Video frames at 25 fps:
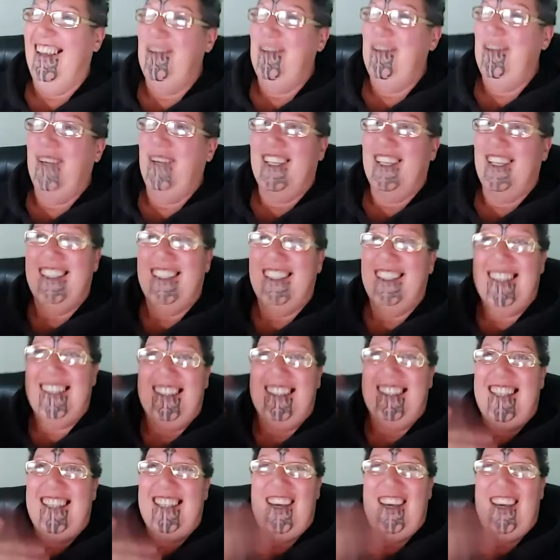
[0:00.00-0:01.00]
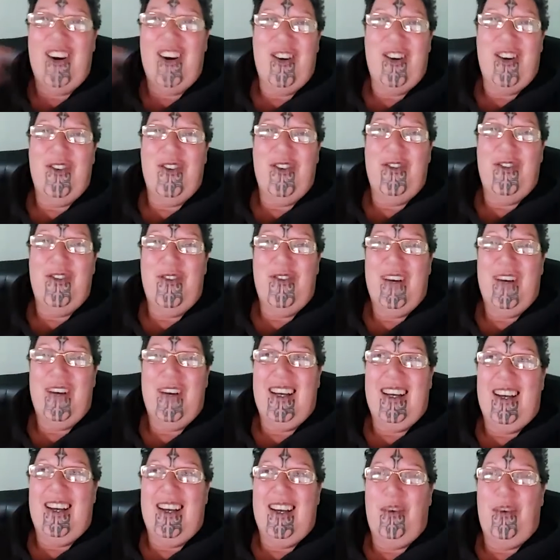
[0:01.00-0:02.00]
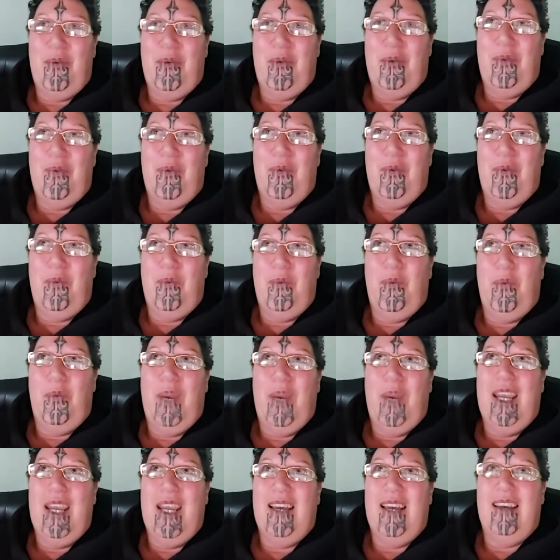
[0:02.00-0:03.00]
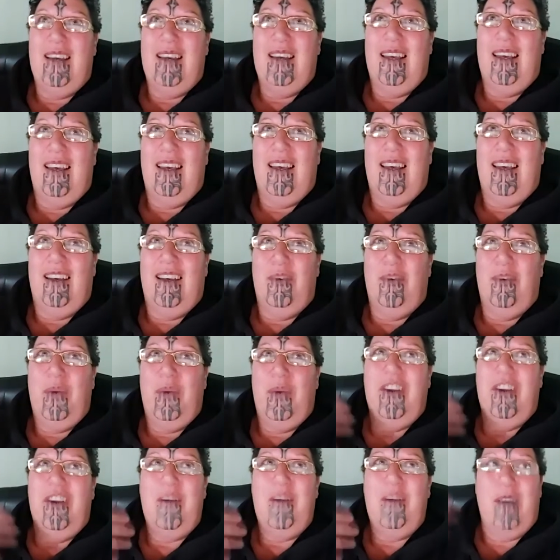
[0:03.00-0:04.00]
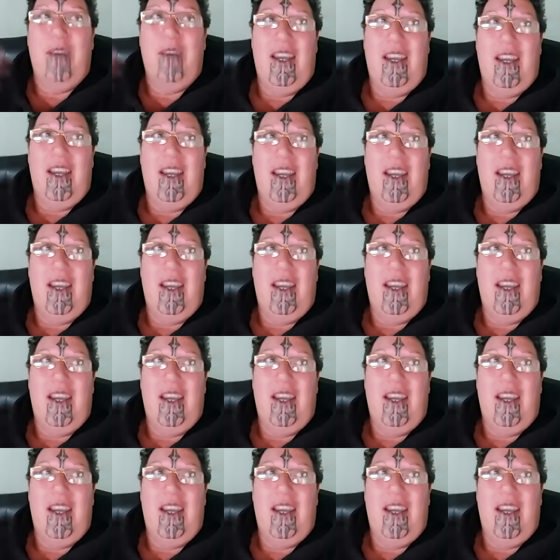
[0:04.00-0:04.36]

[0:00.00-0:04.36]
because it's that whole where am I?